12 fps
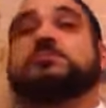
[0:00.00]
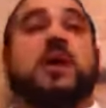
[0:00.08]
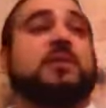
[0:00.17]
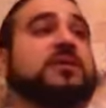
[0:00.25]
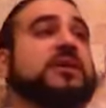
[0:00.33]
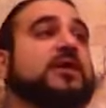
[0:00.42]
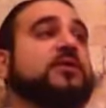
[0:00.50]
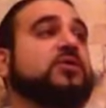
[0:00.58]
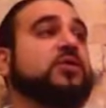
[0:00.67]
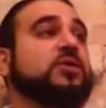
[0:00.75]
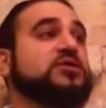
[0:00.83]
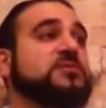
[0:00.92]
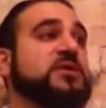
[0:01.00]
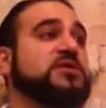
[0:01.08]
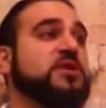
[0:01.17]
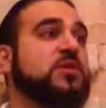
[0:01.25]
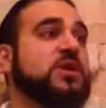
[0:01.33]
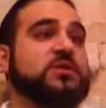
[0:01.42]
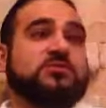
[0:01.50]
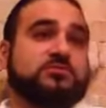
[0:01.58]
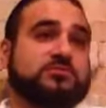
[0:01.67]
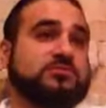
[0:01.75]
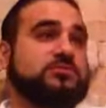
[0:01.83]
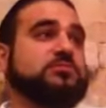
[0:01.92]
I'm entitled to order as many as I want.
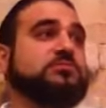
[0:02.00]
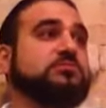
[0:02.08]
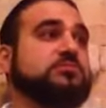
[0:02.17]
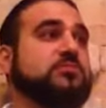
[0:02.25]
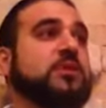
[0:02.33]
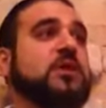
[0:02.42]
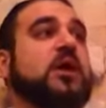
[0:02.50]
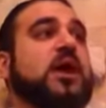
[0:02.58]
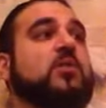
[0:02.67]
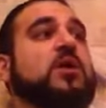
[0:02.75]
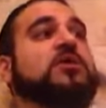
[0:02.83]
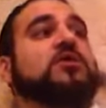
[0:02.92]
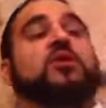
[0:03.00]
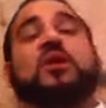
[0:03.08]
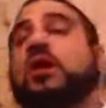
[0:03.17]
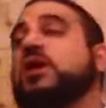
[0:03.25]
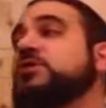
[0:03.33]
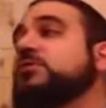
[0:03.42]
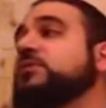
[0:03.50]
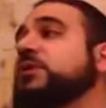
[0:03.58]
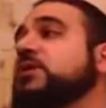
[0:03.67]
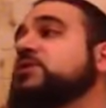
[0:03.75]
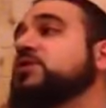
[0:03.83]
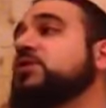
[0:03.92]
I want to order 100
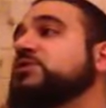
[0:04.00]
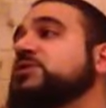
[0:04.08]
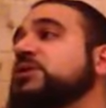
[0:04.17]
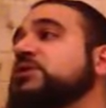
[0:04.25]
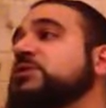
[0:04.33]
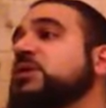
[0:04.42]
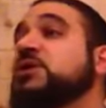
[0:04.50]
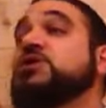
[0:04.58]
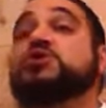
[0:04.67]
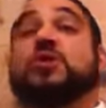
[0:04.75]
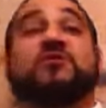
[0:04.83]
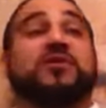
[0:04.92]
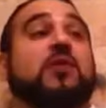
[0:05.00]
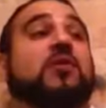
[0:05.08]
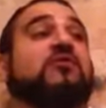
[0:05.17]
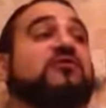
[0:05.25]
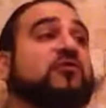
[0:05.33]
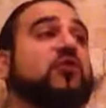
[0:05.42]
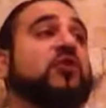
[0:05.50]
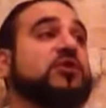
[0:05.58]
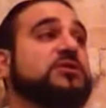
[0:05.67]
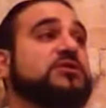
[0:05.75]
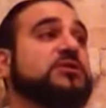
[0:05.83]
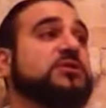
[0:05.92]
million jerseys, so if they were
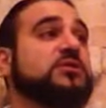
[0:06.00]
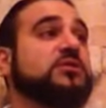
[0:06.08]
forced